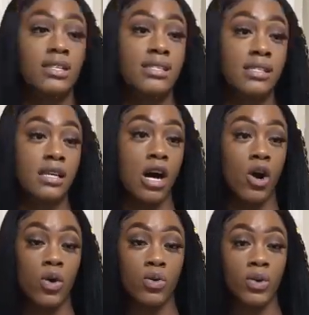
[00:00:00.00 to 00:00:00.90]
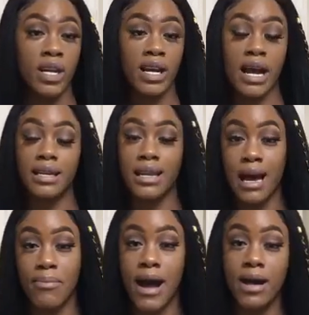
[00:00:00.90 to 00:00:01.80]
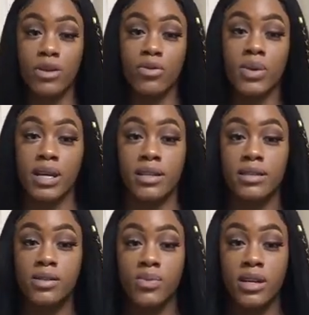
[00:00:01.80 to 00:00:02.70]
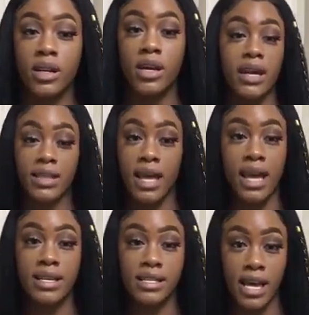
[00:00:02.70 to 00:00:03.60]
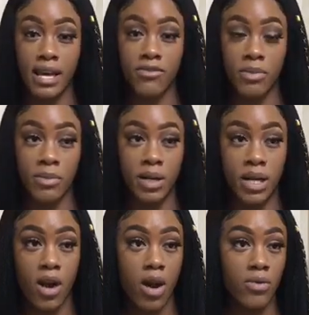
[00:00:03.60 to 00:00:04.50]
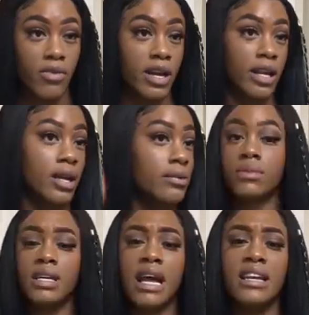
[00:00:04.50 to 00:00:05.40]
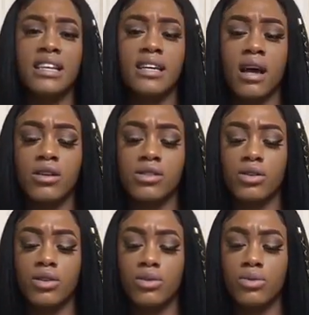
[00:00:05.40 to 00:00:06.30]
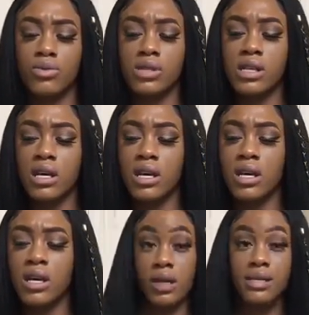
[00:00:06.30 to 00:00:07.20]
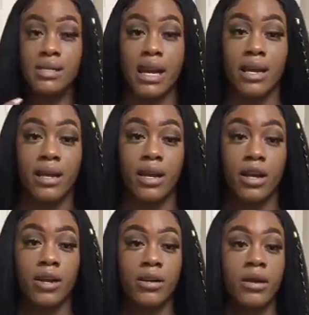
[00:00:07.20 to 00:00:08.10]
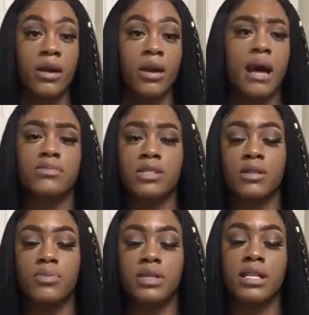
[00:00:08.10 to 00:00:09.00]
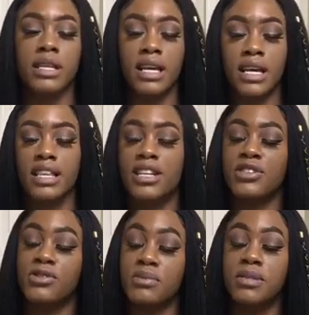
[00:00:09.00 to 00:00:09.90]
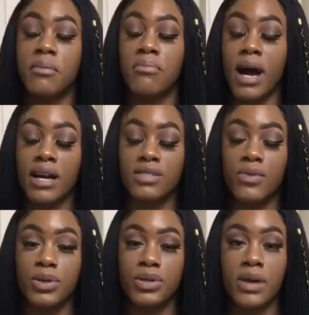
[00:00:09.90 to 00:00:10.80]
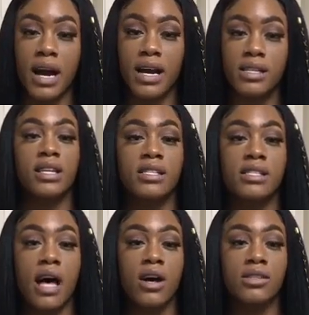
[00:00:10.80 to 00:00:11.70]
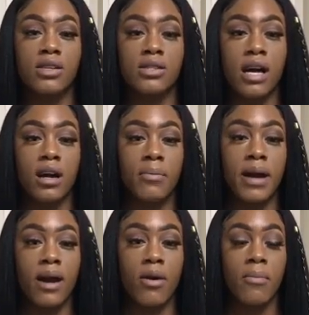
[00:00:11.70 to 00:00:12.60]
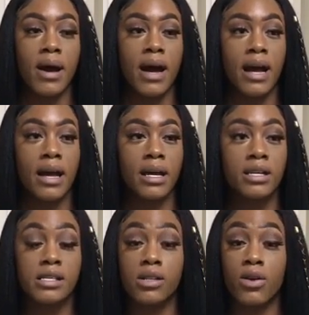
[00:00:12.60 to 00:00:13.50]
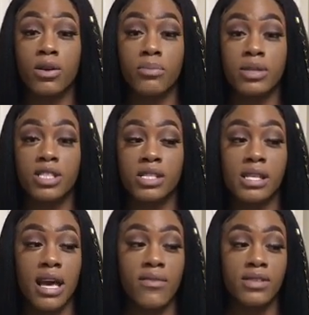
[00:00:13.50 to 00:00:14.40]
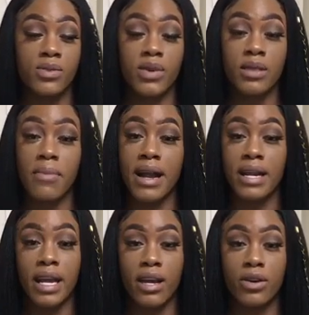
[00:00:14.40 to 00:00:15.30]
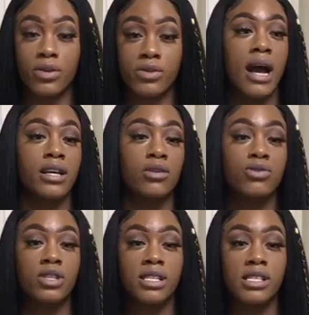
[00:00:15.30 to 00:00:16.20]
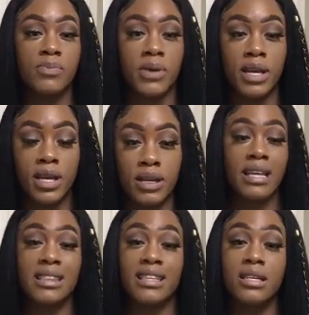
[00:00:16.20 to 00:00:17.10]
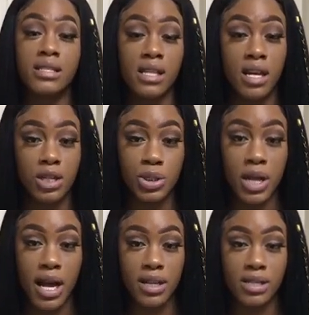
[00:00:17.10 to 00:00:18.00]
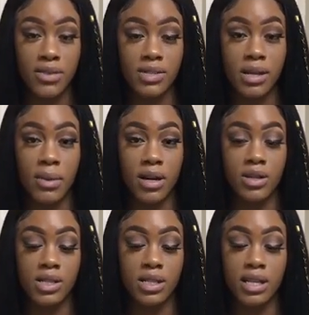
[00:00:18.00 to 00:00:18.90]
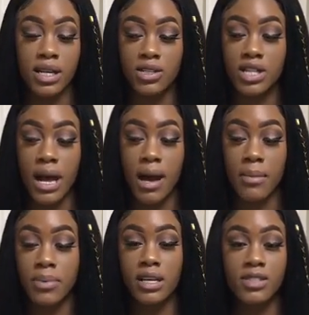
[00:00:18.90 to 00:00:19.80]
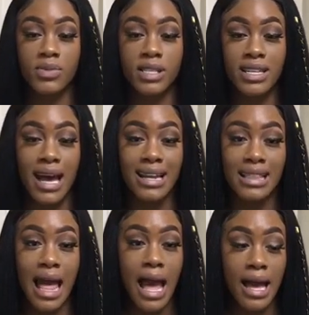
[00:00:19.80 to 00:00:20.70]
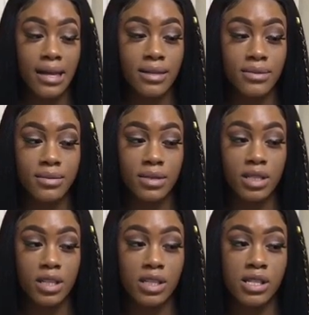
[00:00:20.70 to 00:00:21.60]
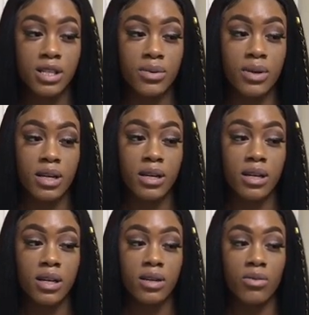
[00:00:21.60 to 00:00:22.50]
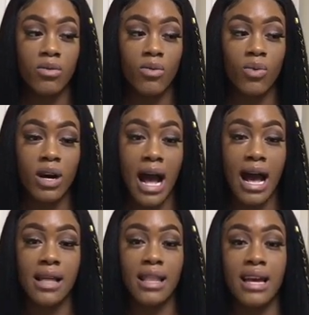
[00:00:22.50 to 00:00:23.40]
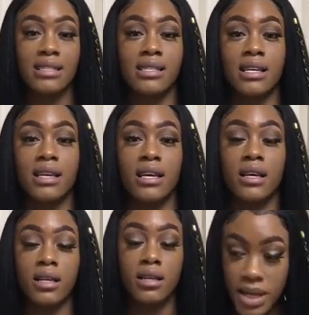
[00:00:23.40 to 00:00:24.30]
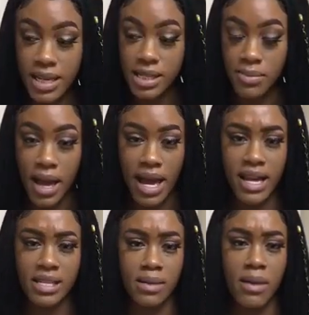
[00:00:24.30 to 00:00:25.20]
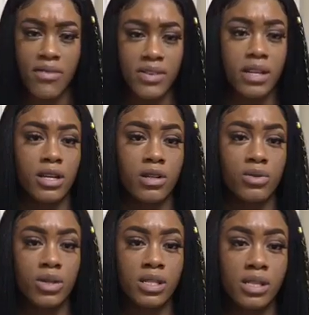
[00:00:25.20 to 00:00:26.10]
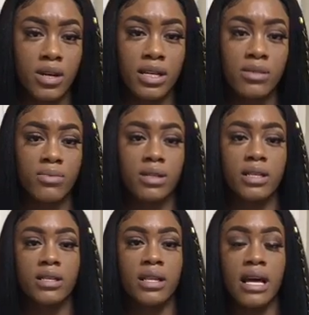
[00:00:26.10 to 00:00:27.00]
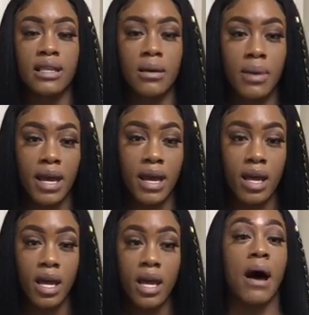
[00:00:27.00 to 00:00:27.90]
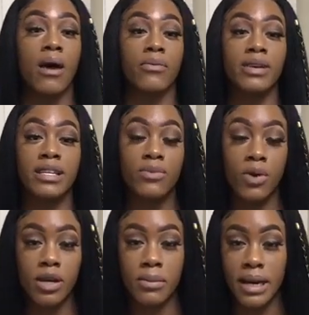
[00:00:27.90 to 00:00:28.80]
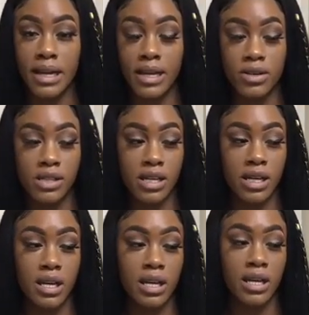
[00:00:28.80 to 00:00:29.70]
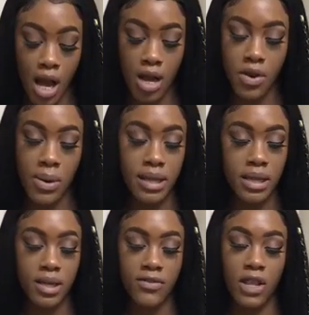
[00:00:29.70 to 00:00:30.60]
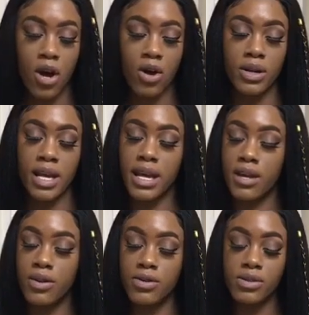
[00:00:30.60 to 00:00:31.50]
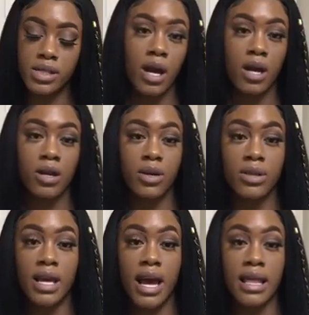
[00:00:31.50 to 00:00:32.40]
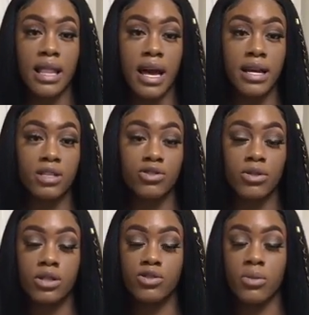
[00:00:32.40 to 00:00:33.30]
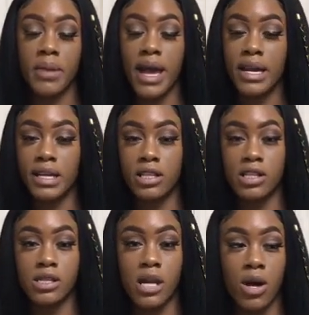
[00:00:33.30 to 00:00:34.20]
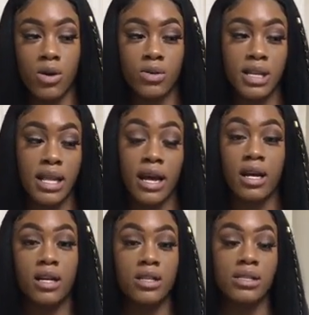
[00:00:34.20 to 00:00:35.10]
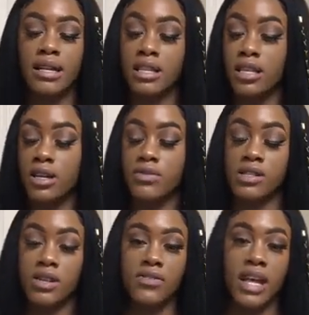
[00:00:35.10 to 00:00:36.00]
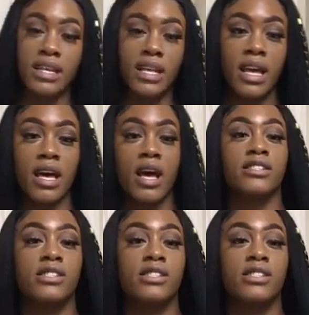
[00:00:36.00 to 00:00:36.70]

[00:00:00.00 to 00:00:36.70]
This is an old wig. I did not buy a new wig this week. That has saved me money already. And I did also use, it's not in here. Yeah, I'm just gonna put the link in the description box for you guys. Let's also talk about my hustler on a budget savings with my nails. I usually spend at least $100 every time I go to the nail shop. It's really not a lot considering what I like to get, and that's my hands and my feet included, so that's really not that bad. I really wanted my nails done. Y'all know I love long nails. Y'all know that I like the dramatic, the stones, I like colors. I love stuff like that.